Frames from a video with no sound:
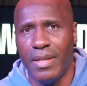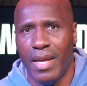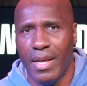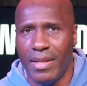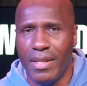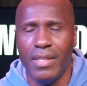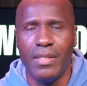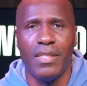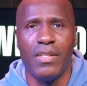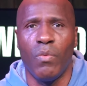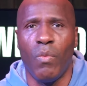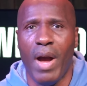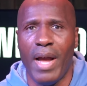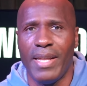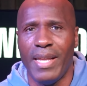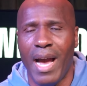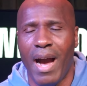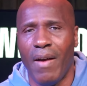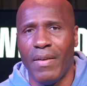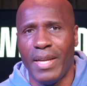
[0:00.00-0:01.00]
and this is why
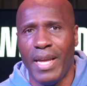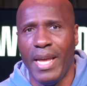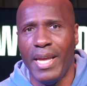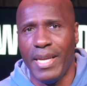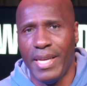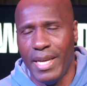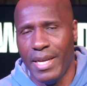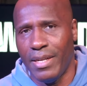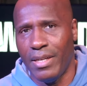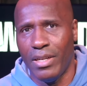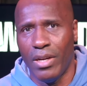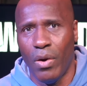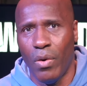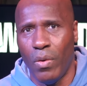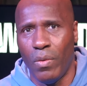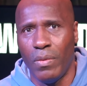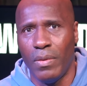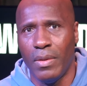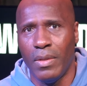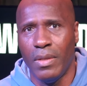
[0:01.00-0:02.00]
y'all can't get
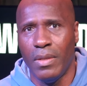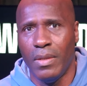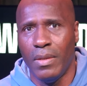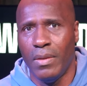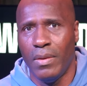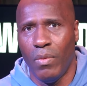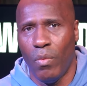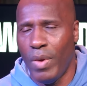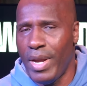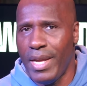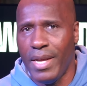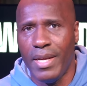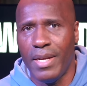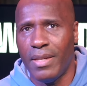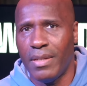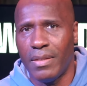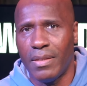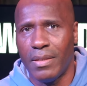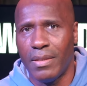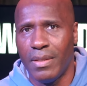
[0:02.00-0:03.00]
no
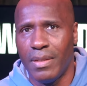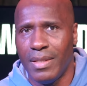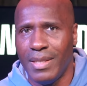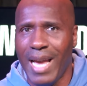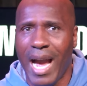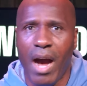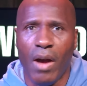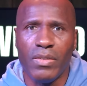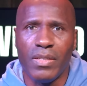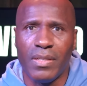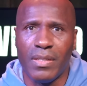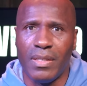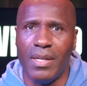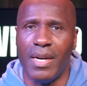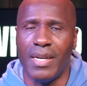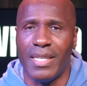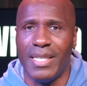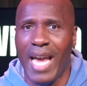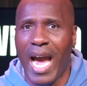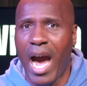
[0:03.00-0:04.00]
wins. Y'all
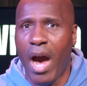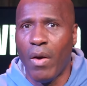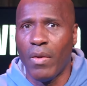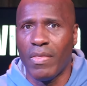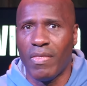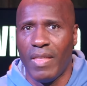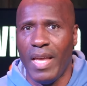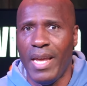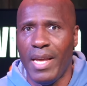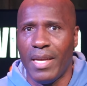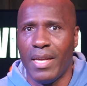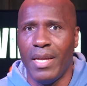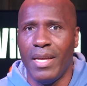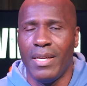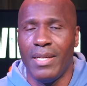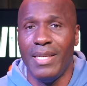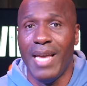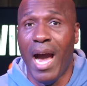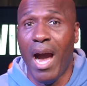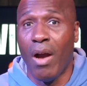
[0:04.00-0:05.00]
stuck. Y'all think
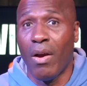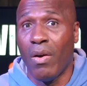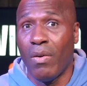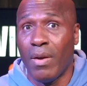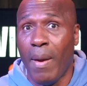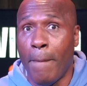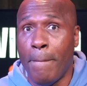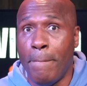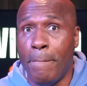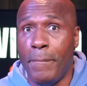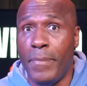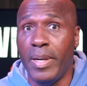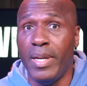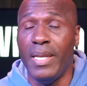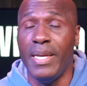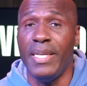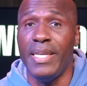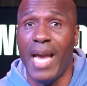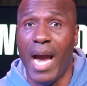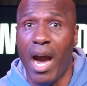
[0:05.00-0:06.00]
y'all gonna bully
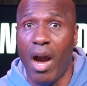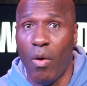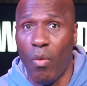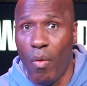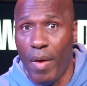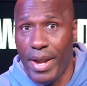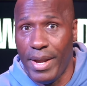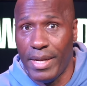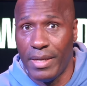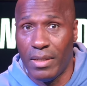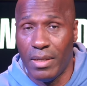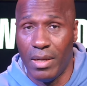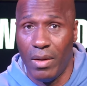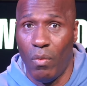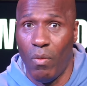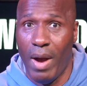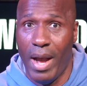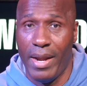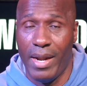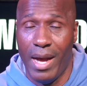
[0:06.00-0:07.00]
y'all way into the
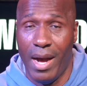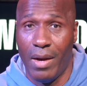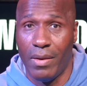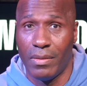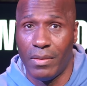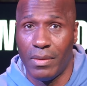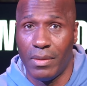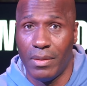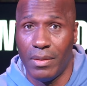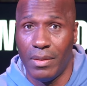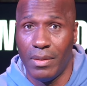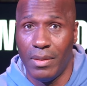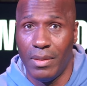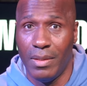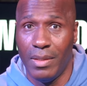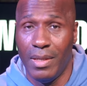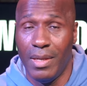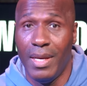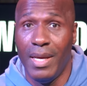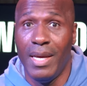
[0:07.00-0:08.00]
White House.
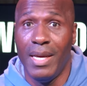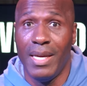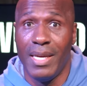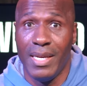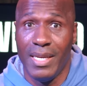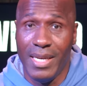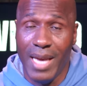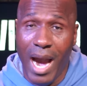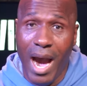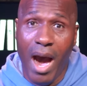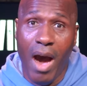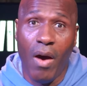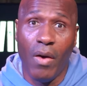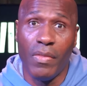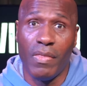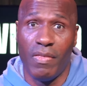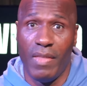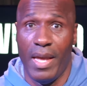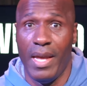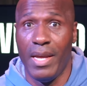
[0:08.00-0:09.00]
Y'all
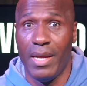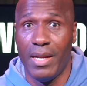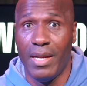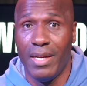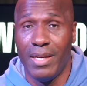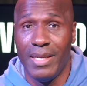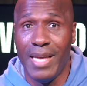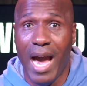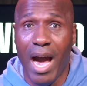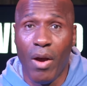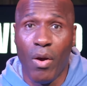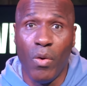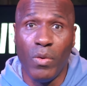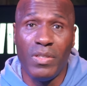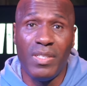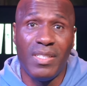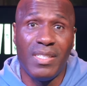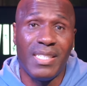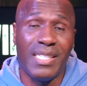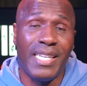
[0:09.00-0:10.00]
think y'all gonna
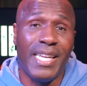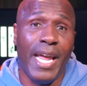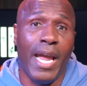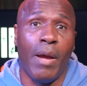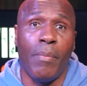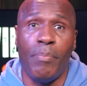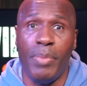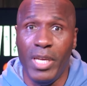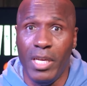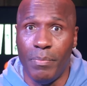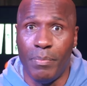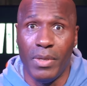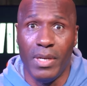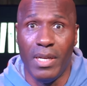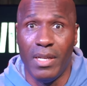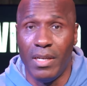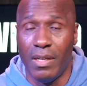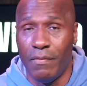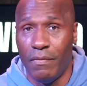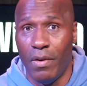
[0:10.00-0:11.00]
scare people
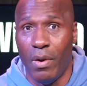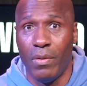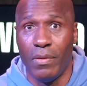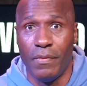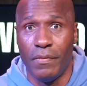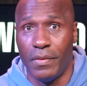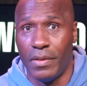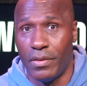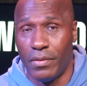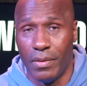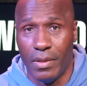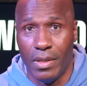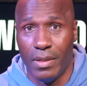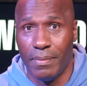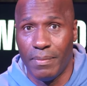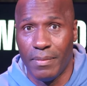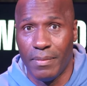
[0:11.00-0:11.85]
into voting for Trump.